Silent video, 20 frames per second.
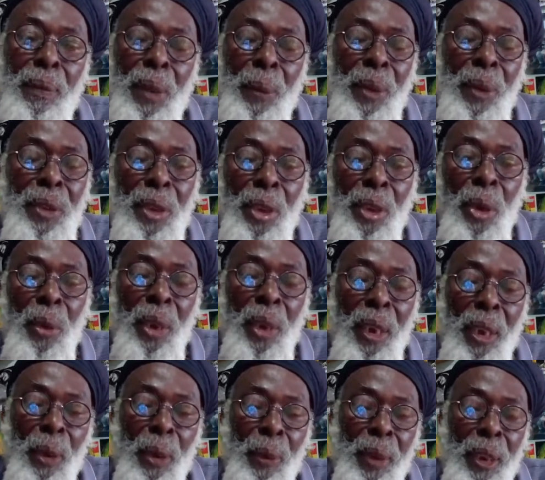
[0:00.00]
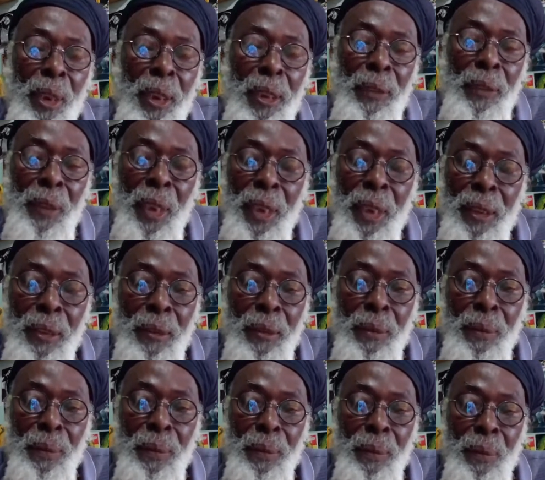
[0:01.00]
I'm going to say, yo, walk away, leave that.
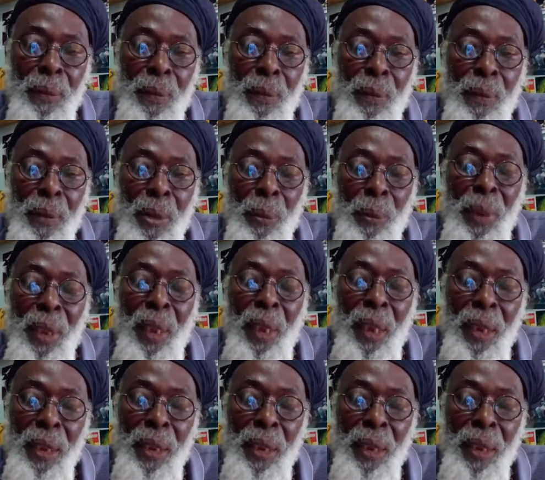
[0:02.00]
Bigger